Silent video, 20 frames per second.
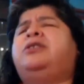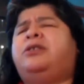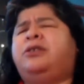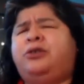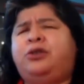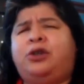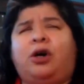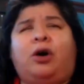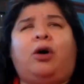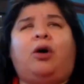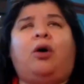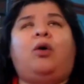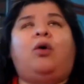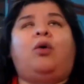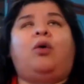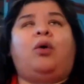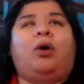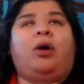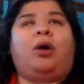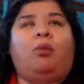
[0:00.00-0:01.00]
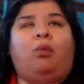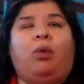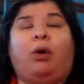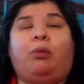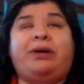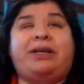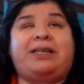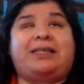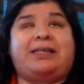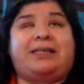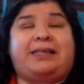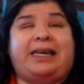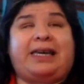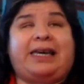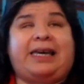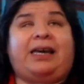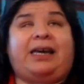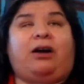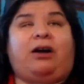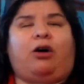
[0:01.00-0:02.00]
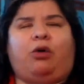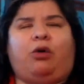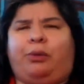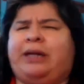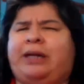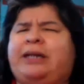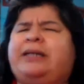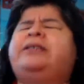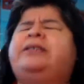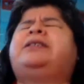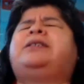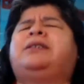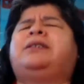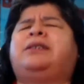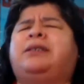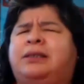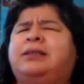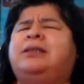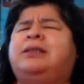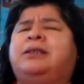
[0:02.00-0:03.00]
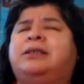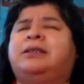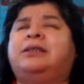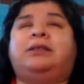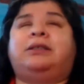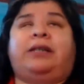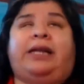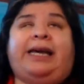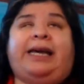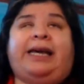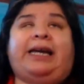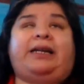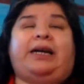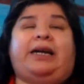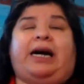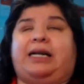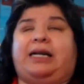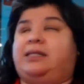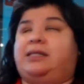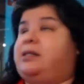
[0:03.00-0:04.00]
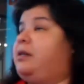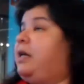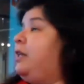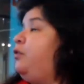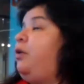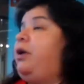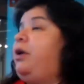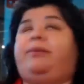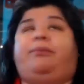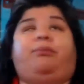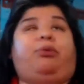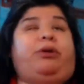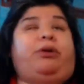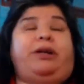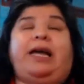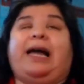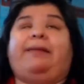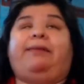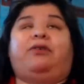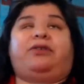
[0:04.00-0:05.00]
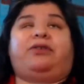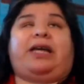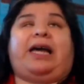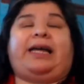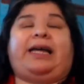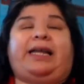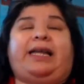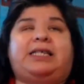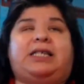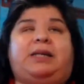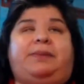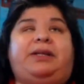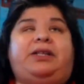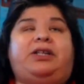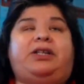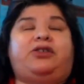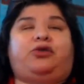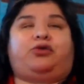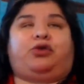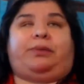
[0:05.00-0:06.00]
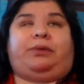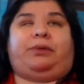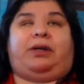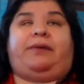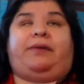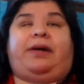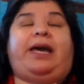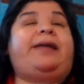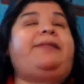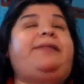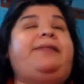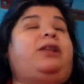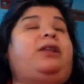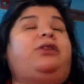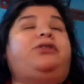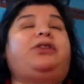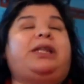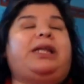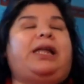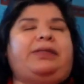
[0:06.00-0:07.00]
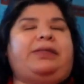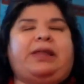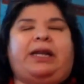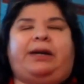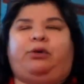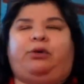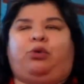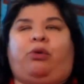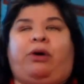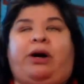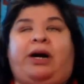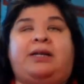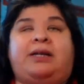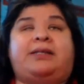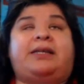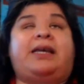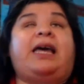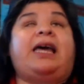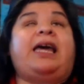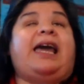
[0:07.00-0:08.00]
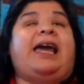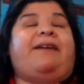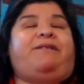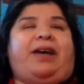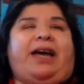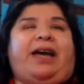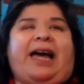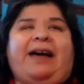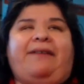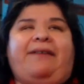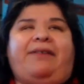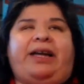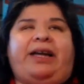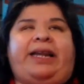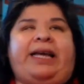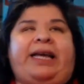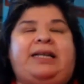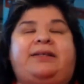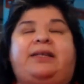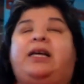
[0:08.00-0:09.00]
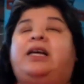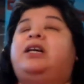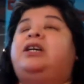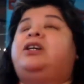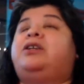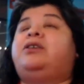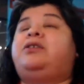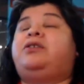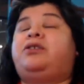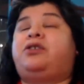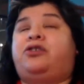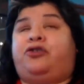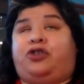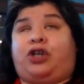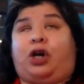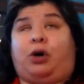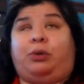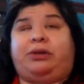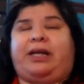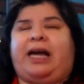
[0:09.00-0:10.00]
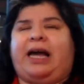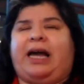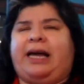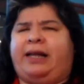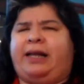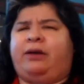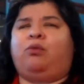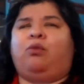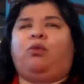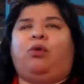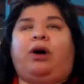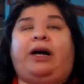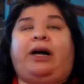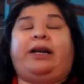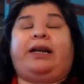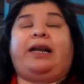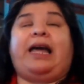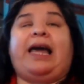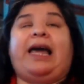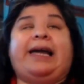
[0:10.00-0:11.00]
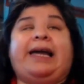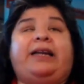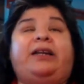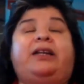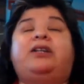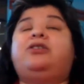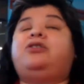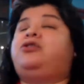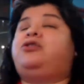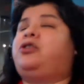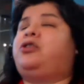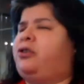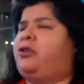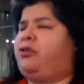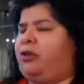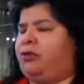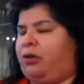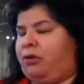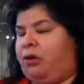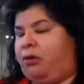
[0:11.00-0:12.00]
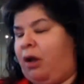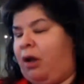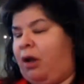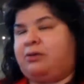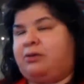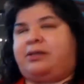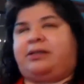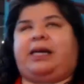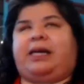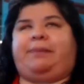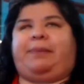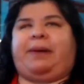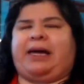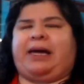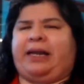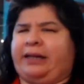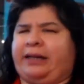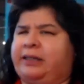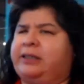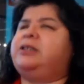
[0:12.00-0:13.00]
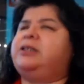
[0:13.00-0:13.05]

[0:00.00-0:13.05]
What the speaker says: know what we see or what we land on. So that's why it's important to have those headings to be descriptive. And the other thing that it requires, if you have headings, start with a heading 1 and don't skip heading